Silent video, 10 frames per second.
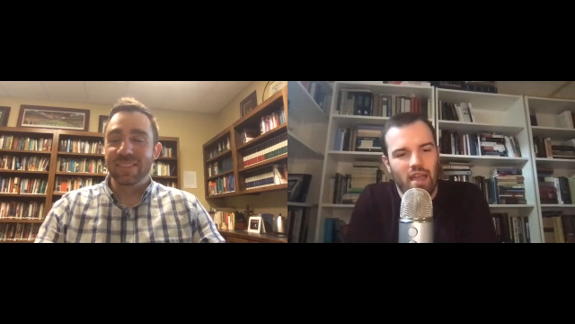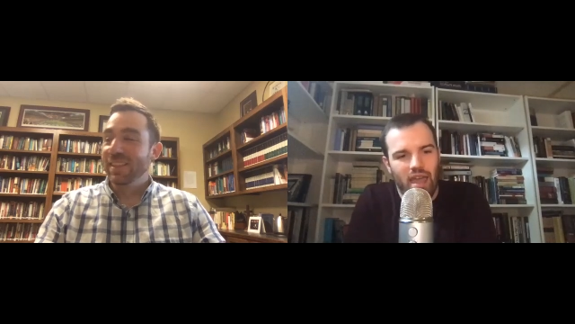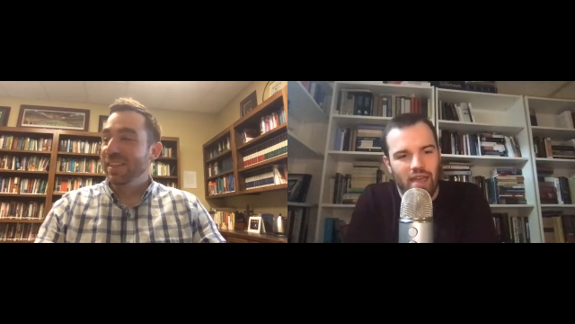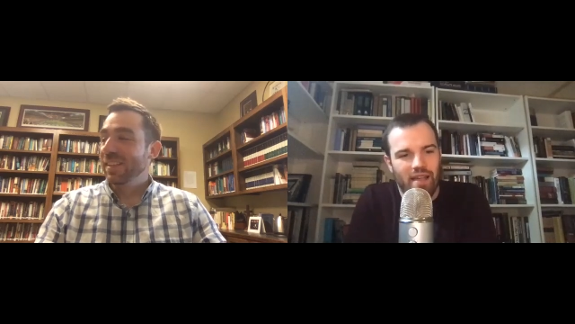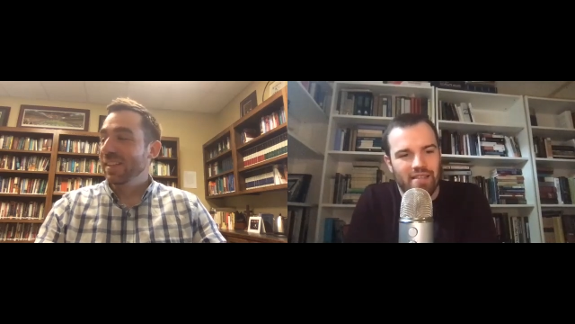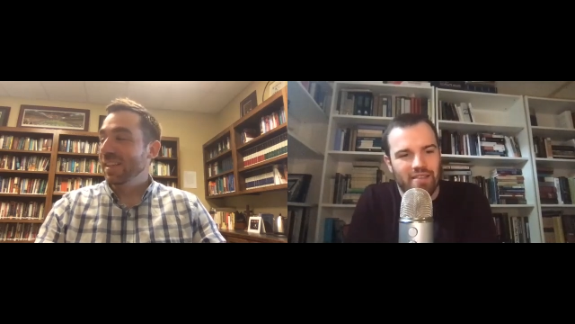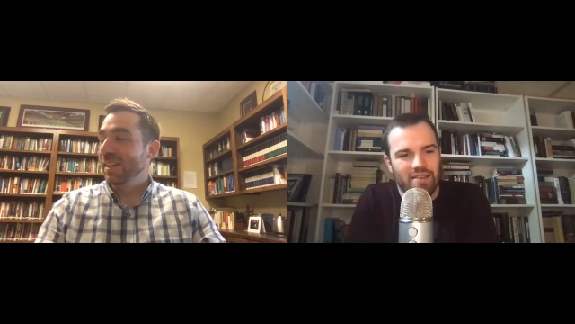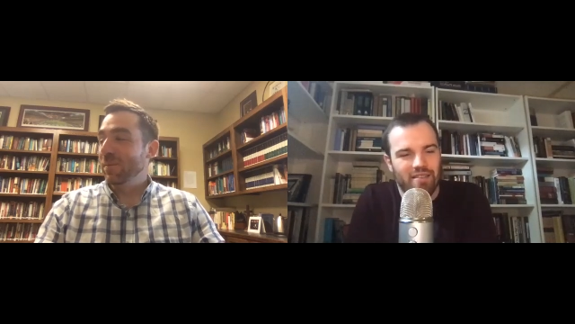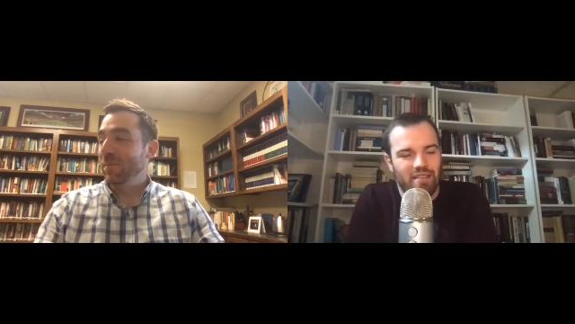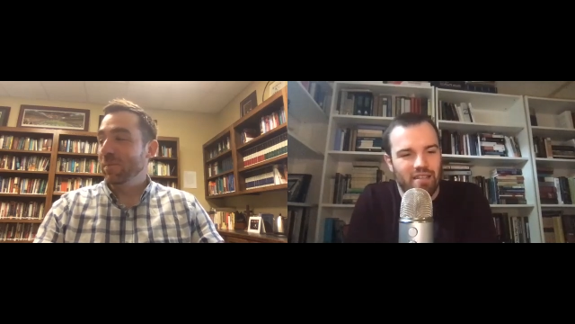Speaker 1: and that's
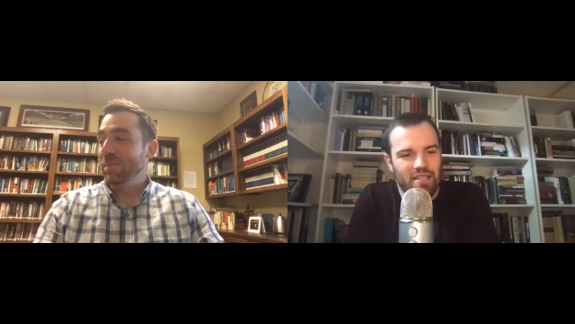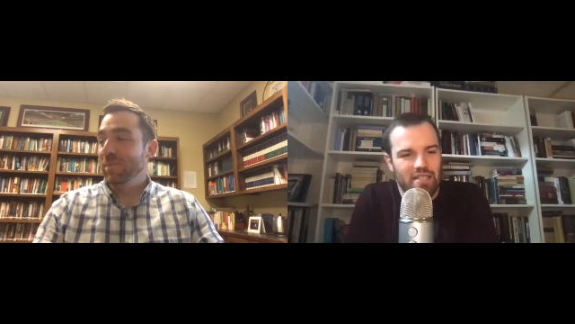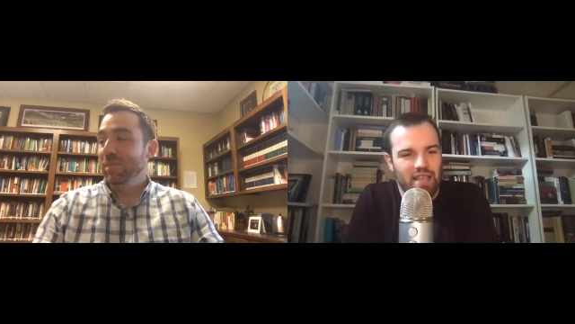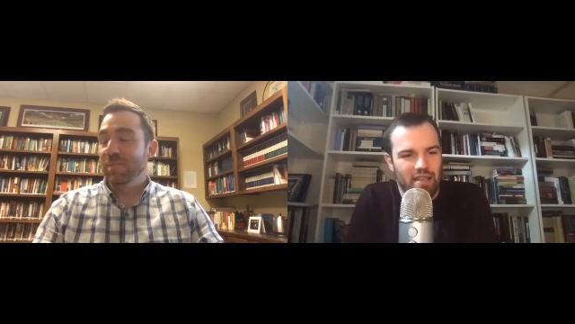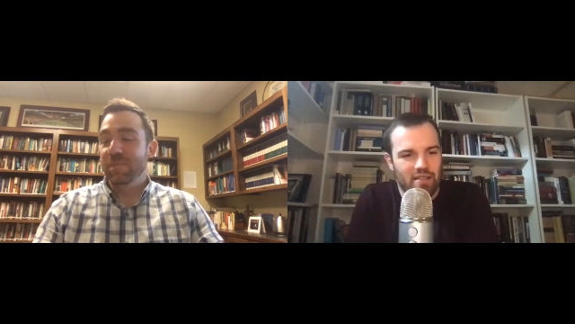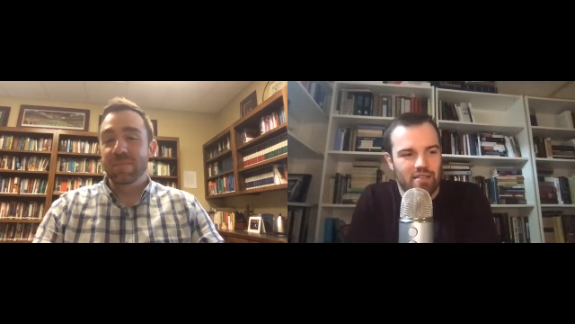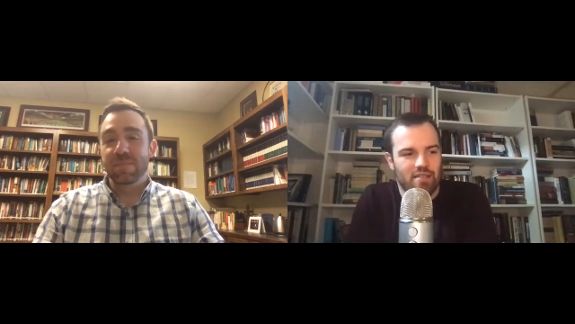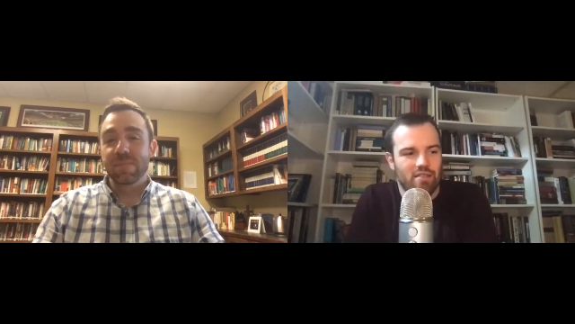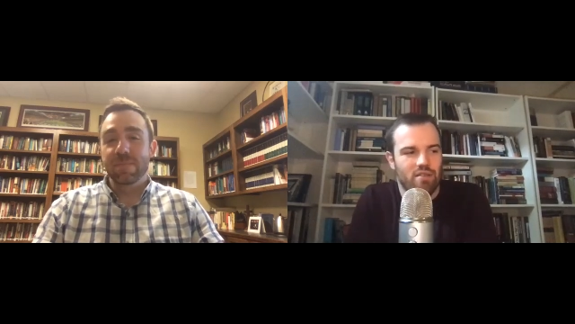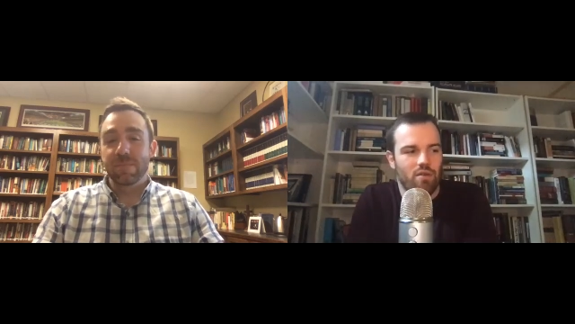on the descent.
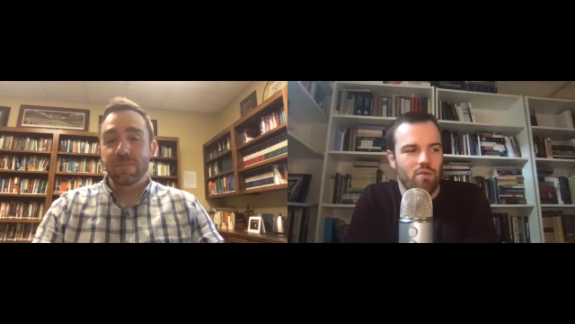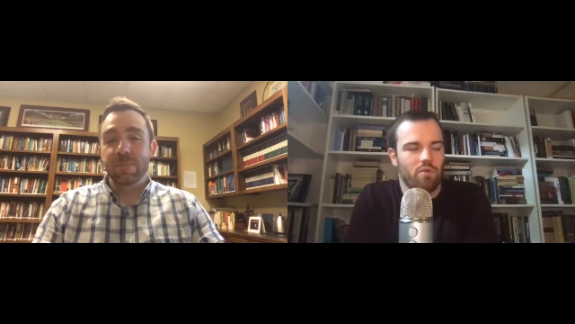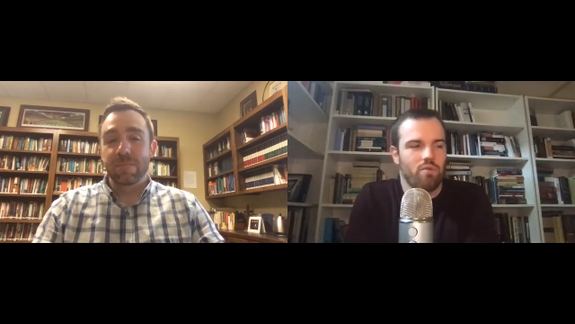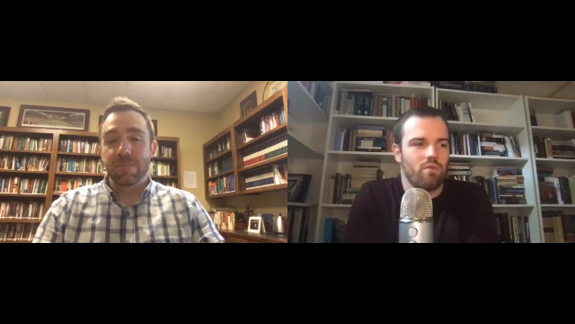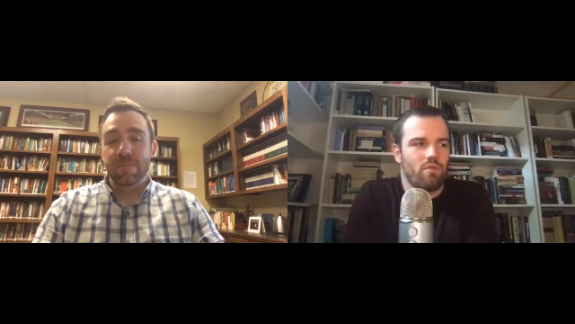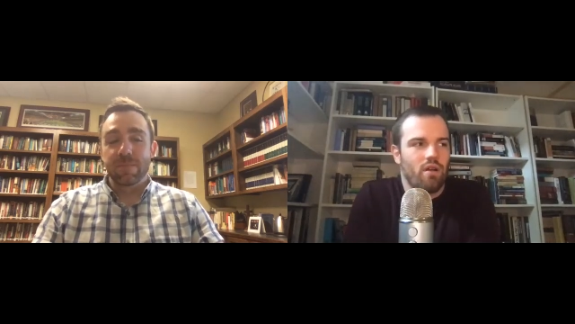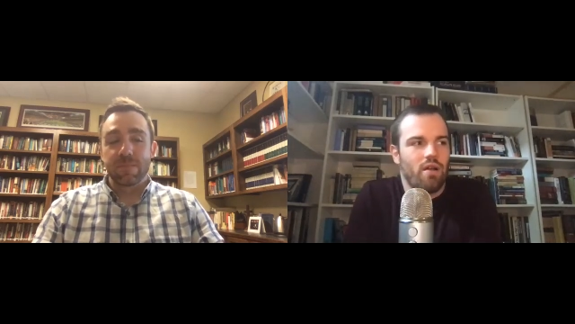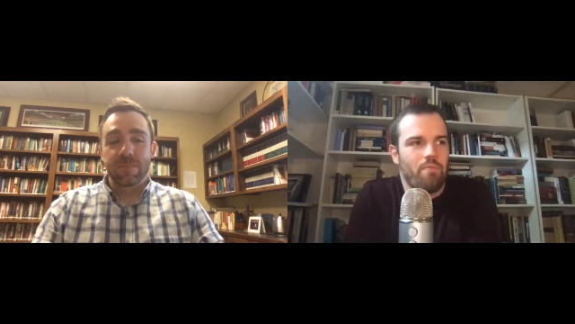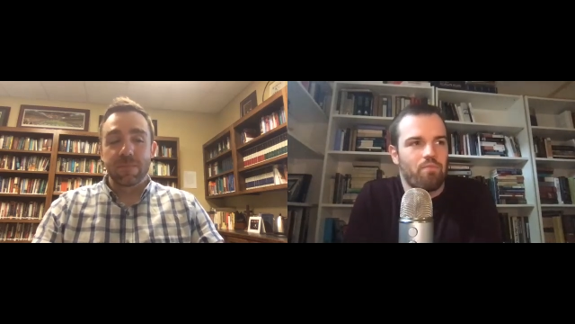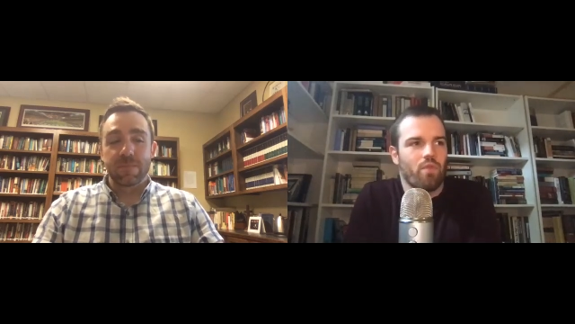So
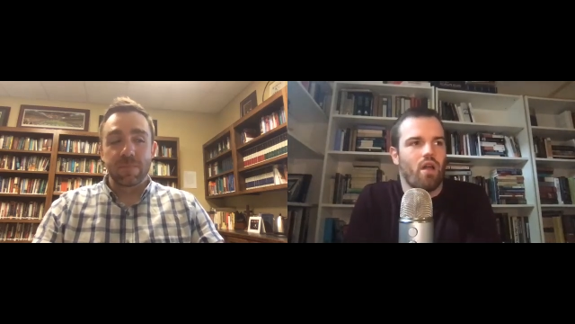um,